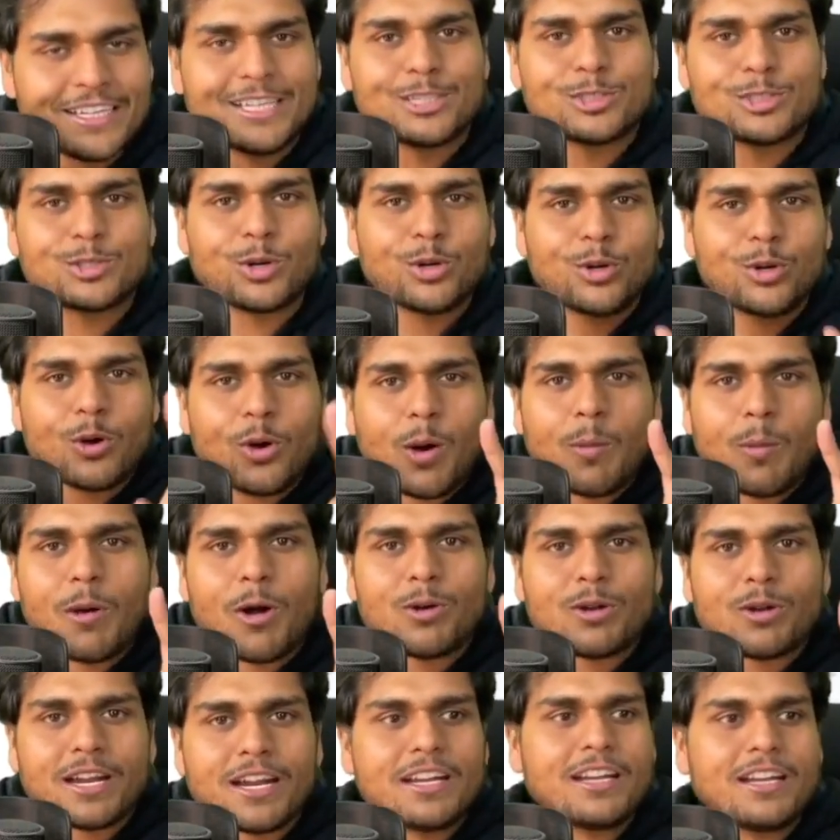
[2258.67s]
So know
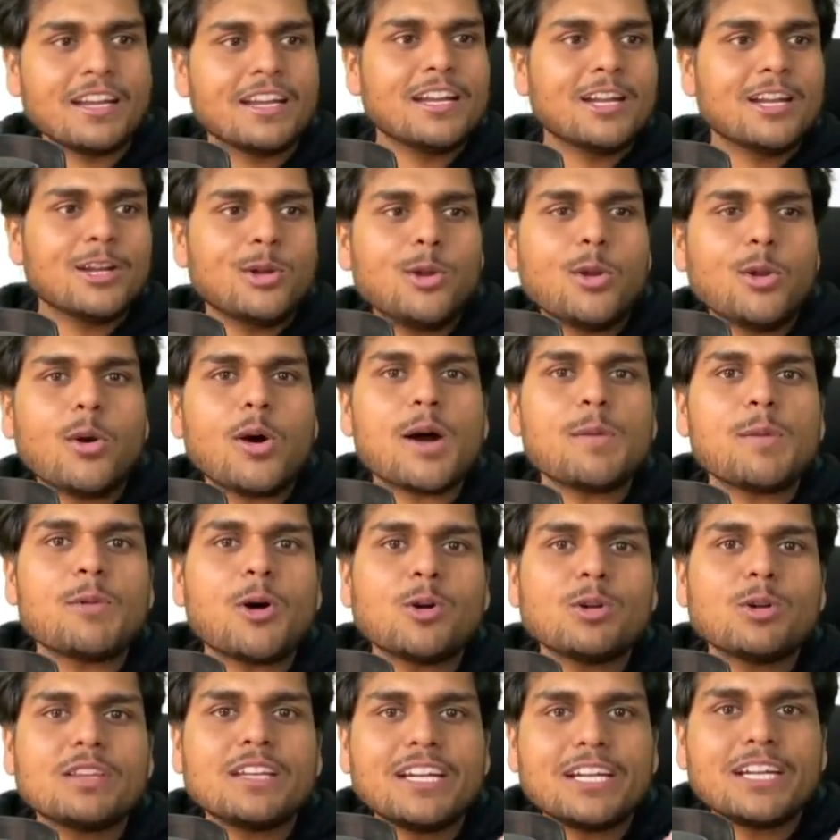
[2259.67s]
about it, know
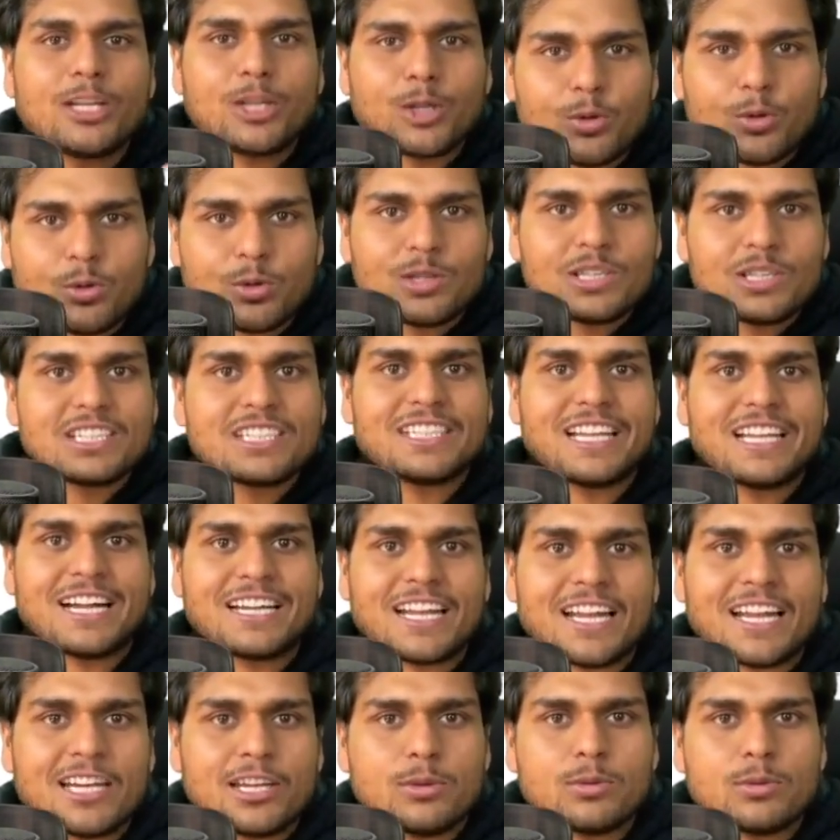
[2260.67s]
about the tools
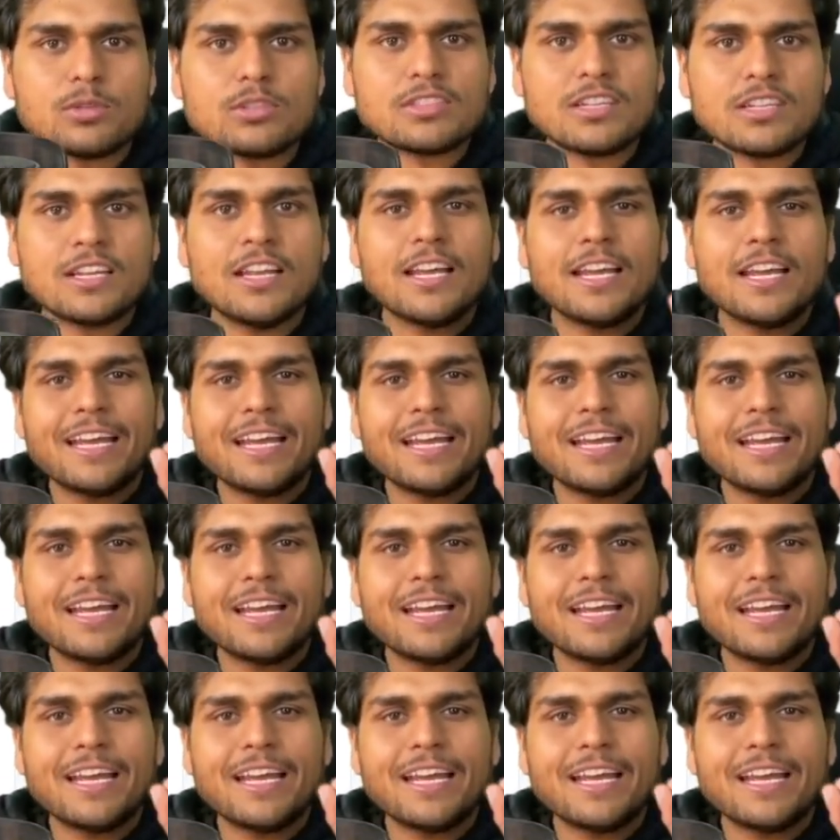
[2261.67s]
that are used,